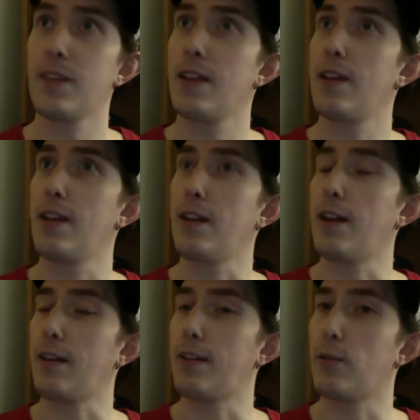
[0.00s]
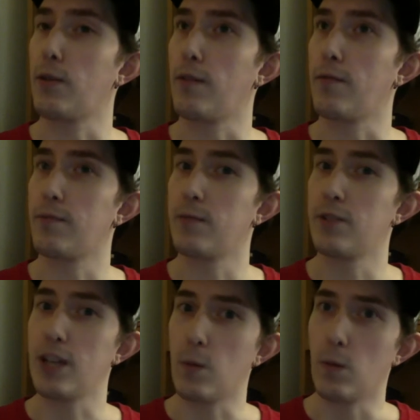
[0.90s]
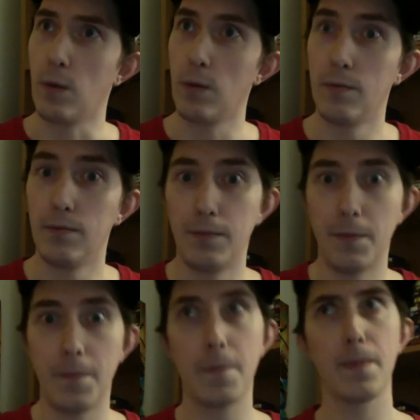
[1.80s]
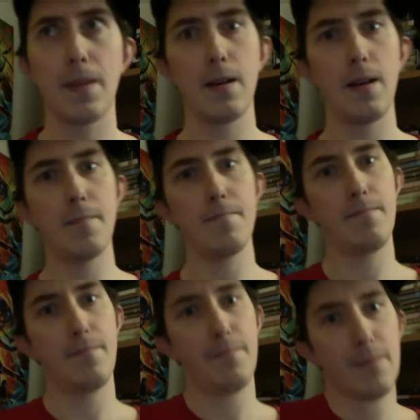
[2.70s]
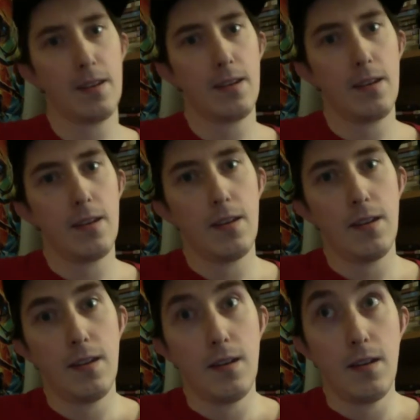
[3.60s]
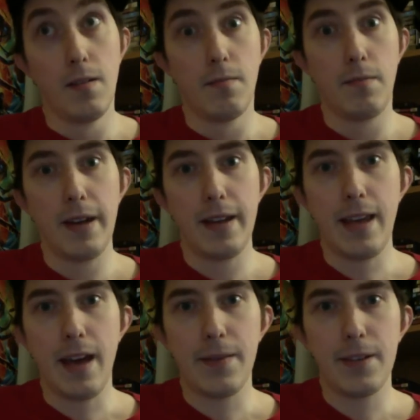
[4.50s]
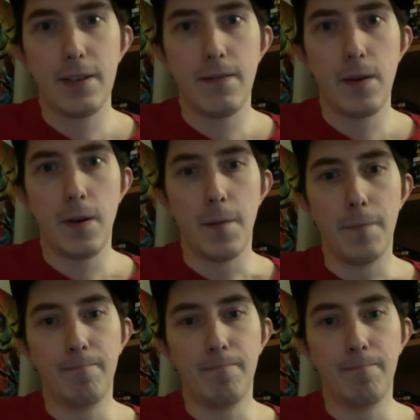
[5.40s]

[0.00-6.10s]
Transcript: in any sort of sequel. Um, but yeah, this film